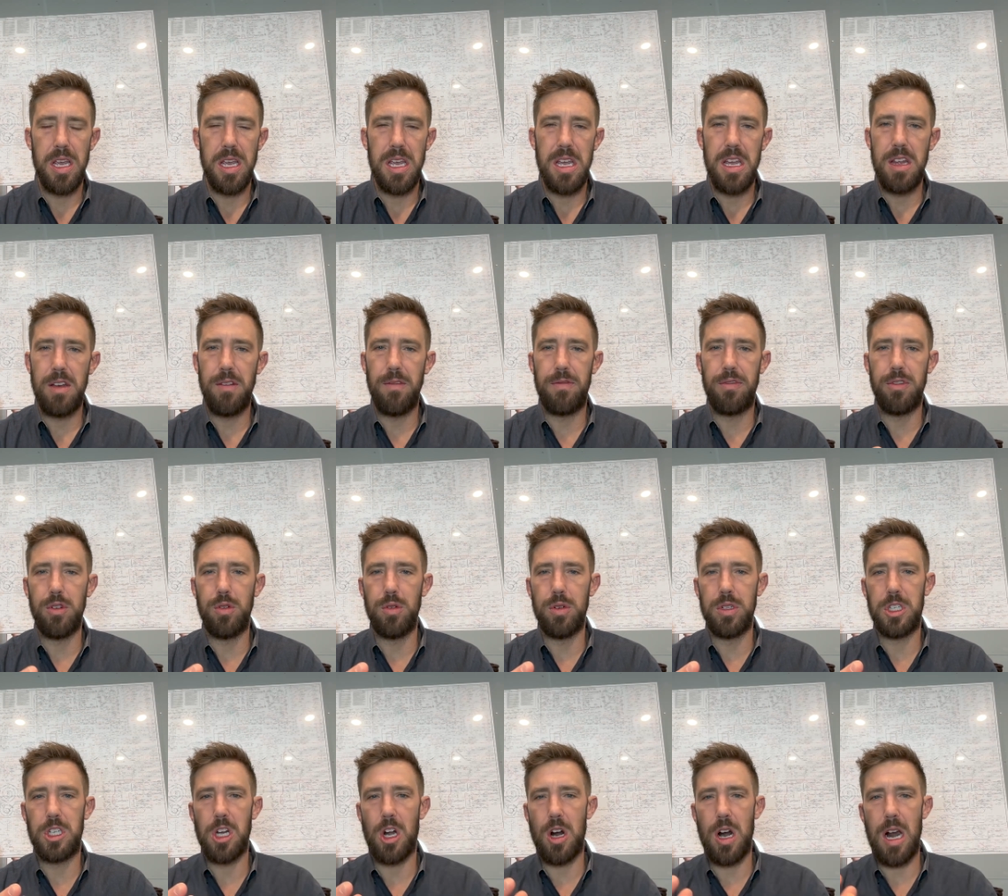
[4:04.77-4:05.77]

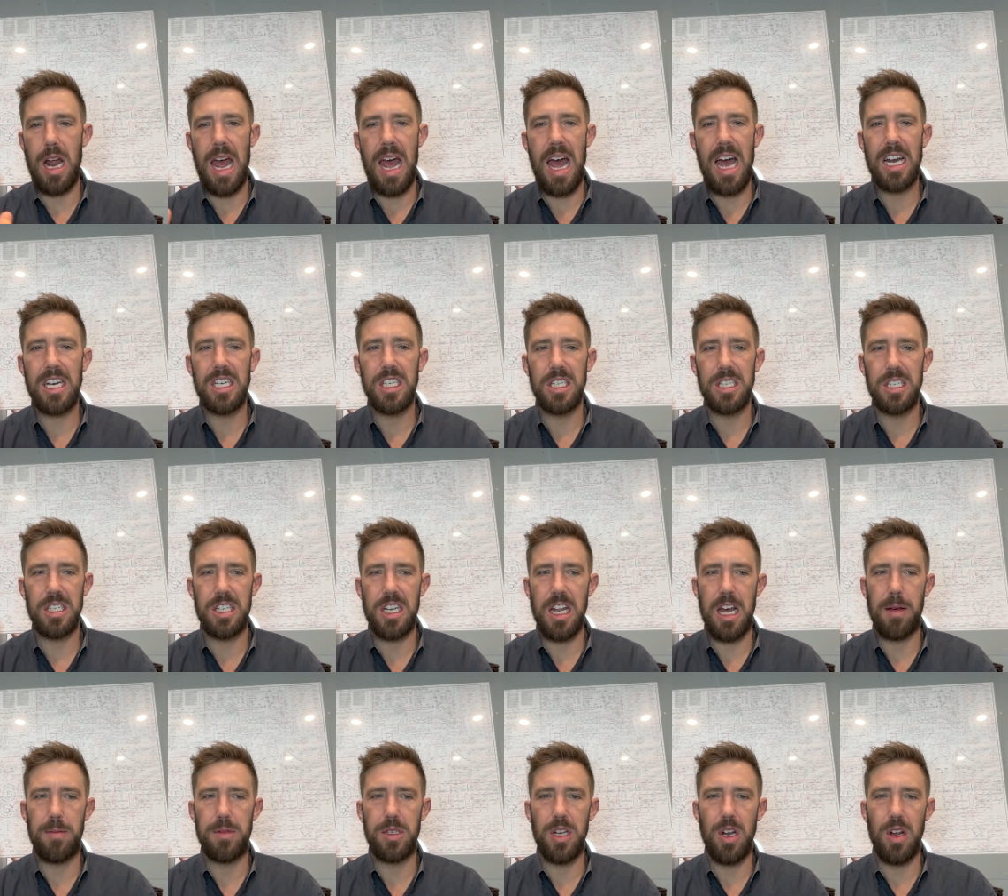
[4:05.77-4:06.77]
influence our action
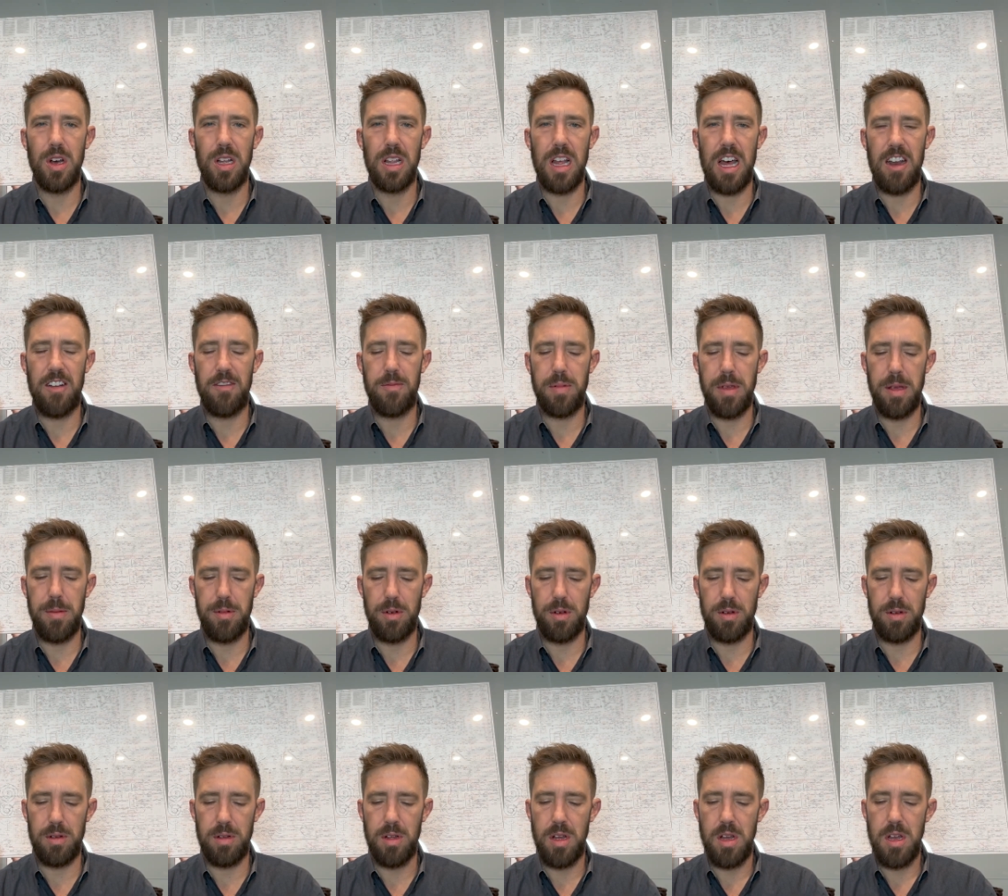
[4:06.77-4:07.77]
steps you know a lot of
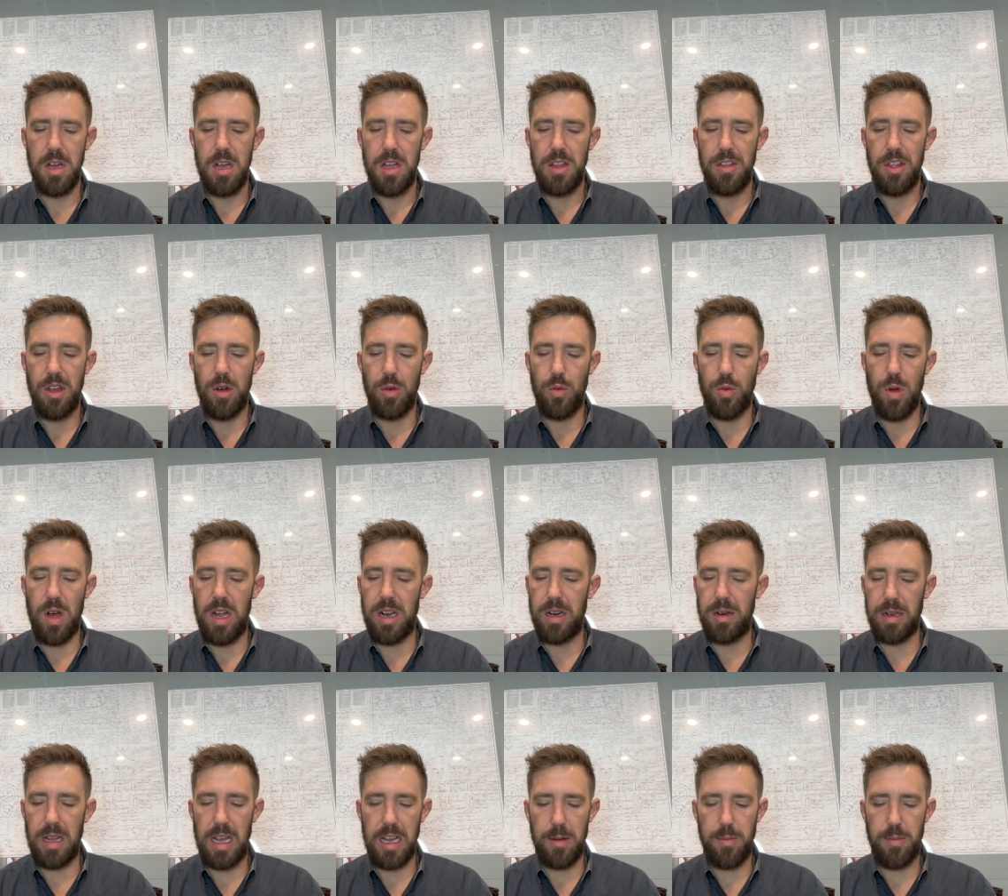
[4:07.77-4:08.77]
people they'll run
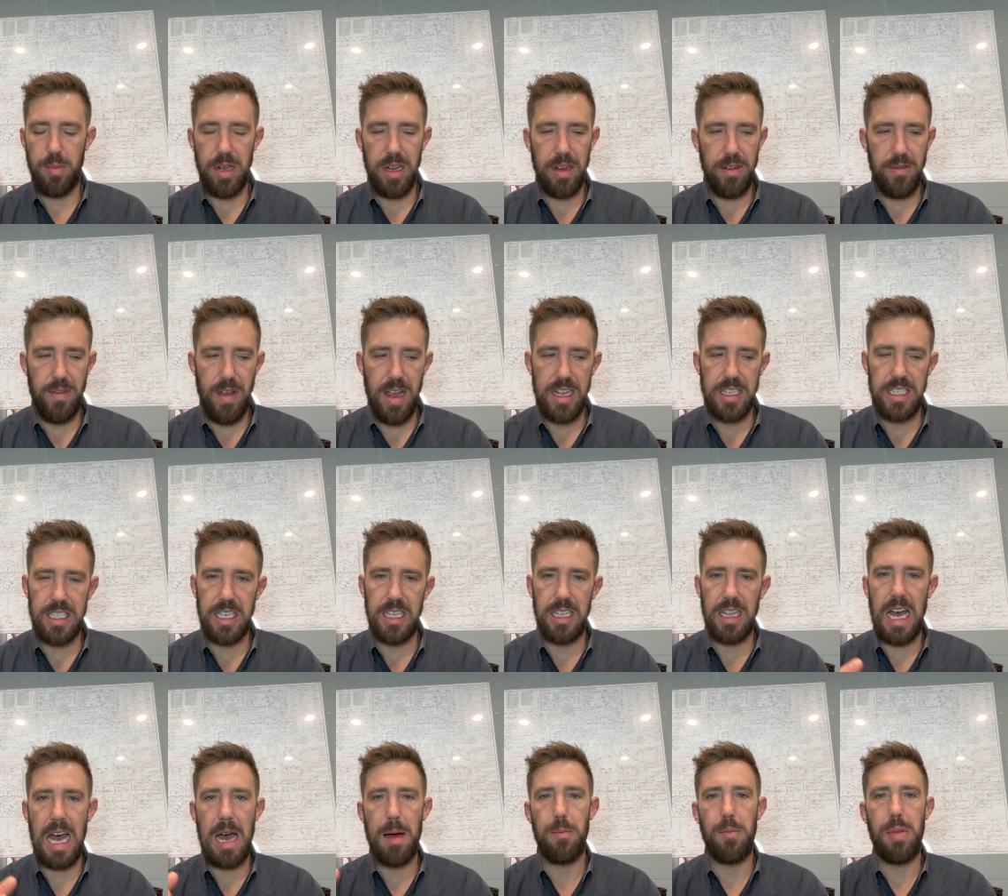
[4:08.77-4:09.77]
like big fancy
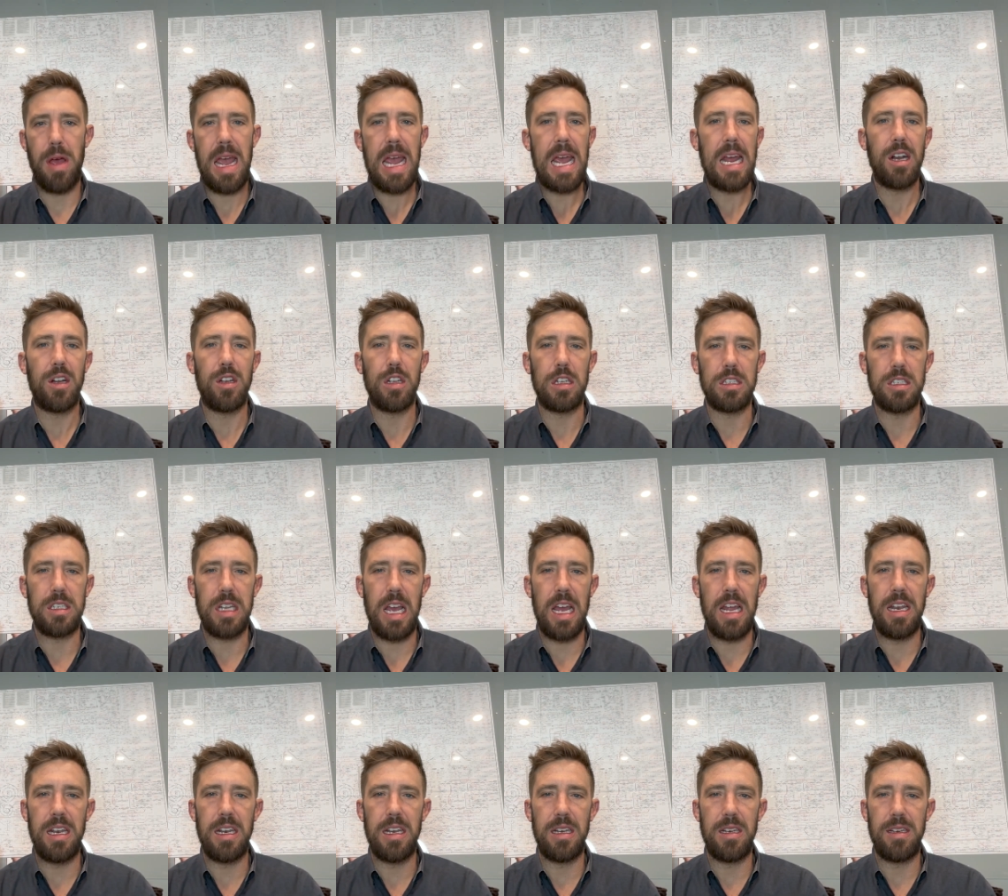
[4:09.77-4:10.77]
lab panels
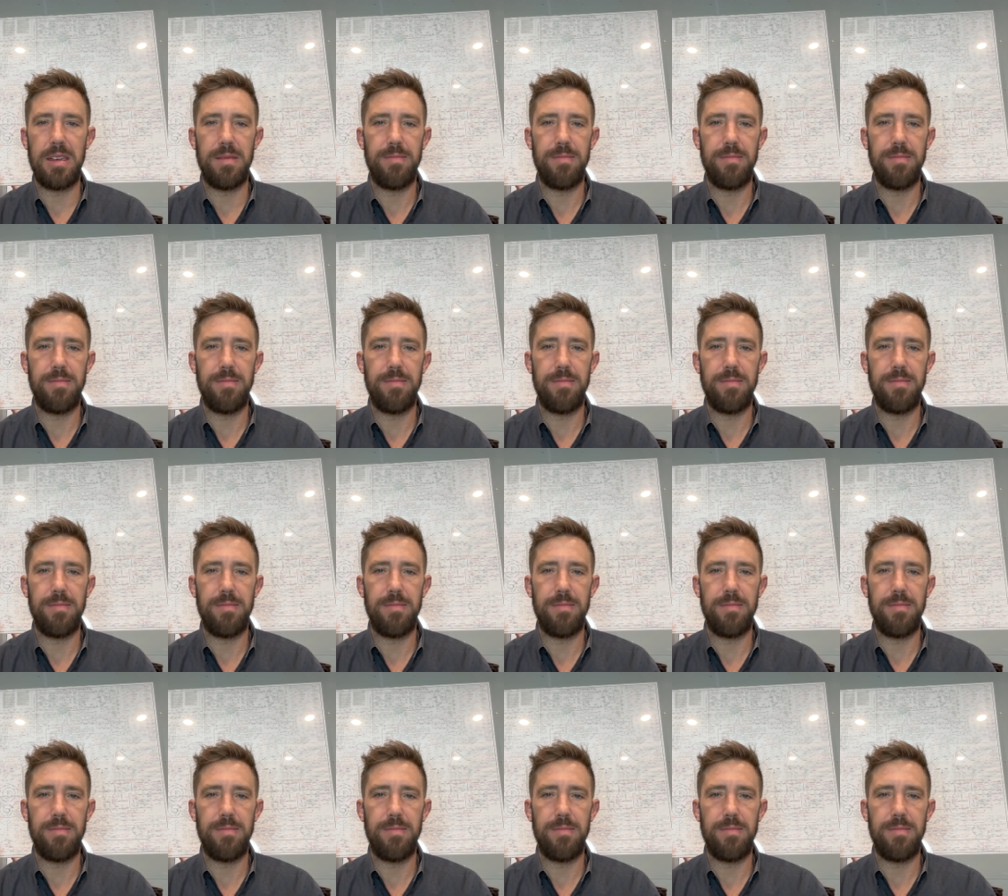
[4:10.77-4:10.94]
and